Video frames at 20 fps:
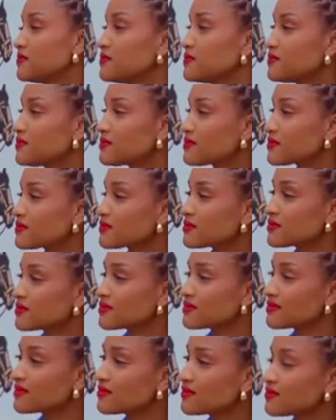
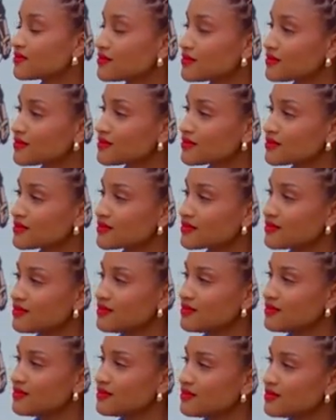
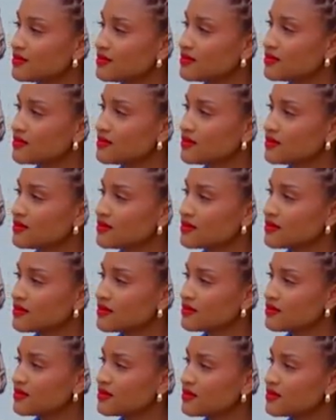
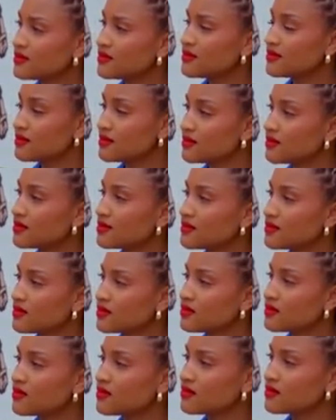
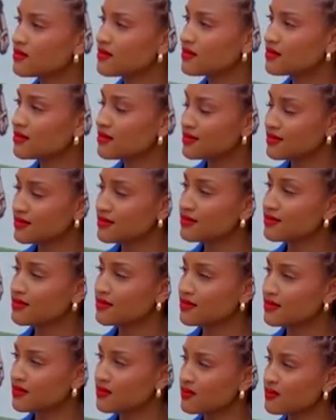
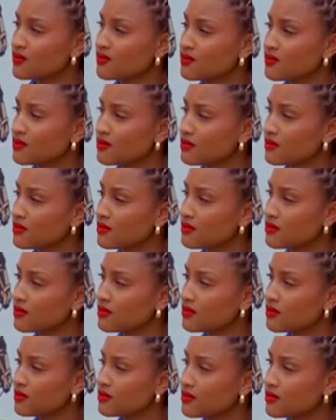
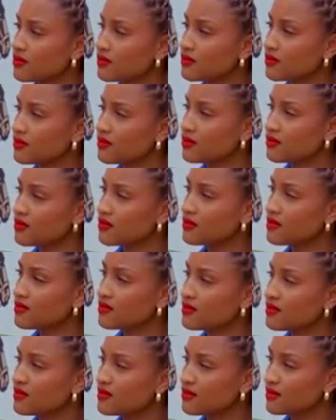
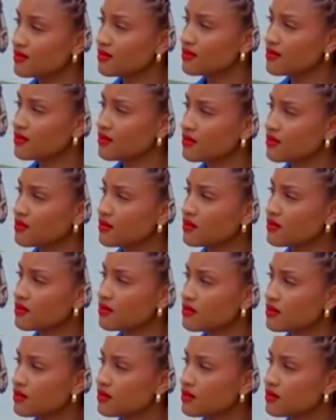No words are spoken by the person on screen.